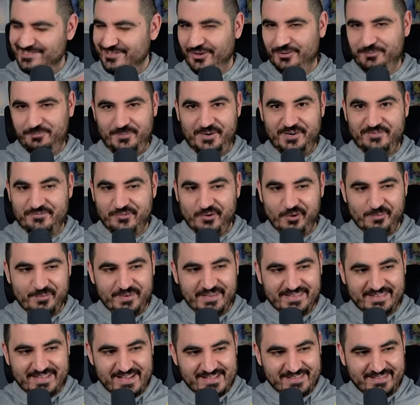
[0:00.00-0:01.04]
is not
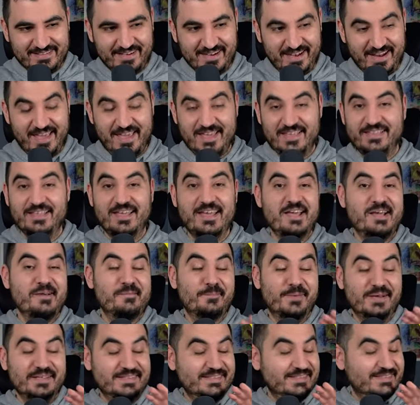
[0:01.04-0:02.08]
performing that great,
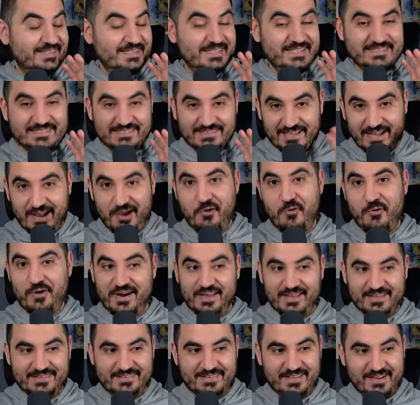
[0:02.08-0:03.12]
but at least in
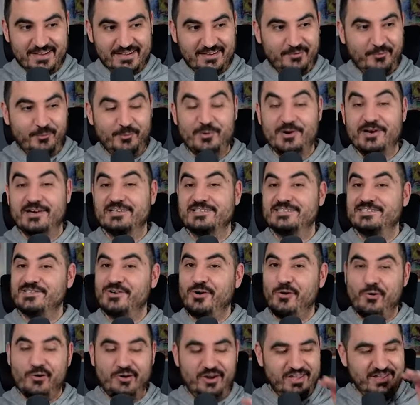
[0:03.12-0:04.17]
our attack we're
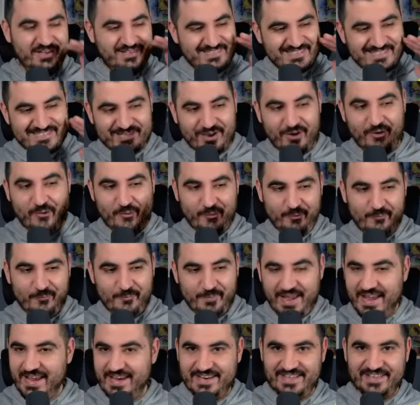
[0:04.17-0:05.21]
scoring so
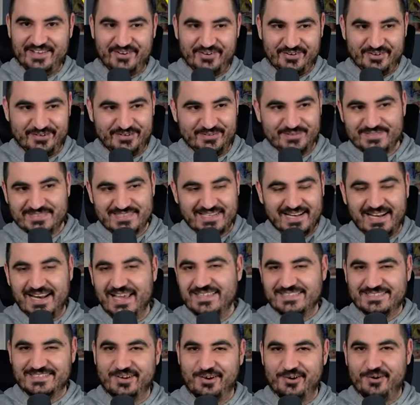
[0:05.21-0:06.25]
many goals.
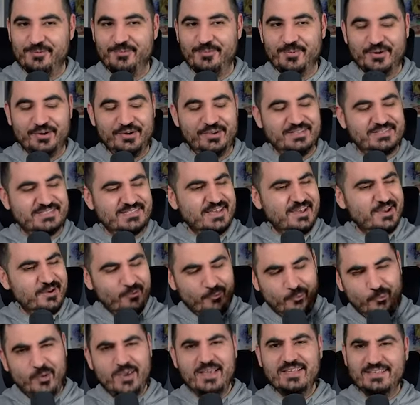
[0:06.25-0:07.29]
Let's go, boys.
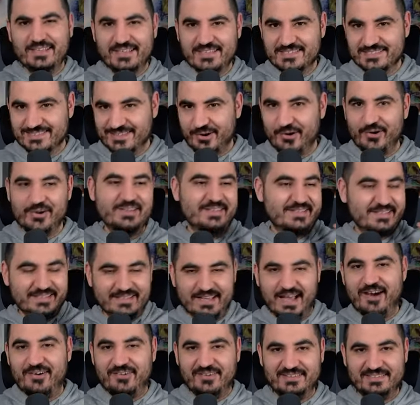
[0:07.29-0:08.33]
We destroyed
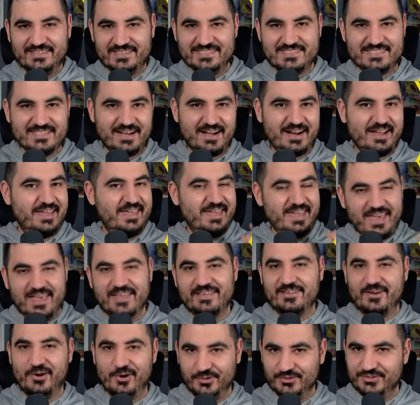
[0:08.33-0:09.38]
Galatasaray
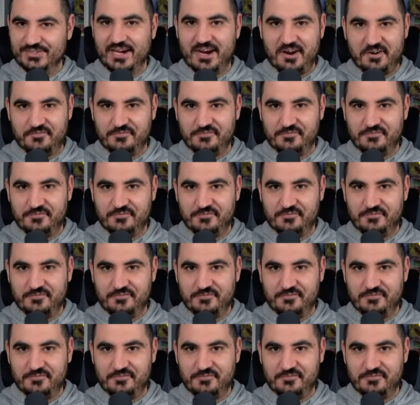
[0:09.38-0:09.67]
at Old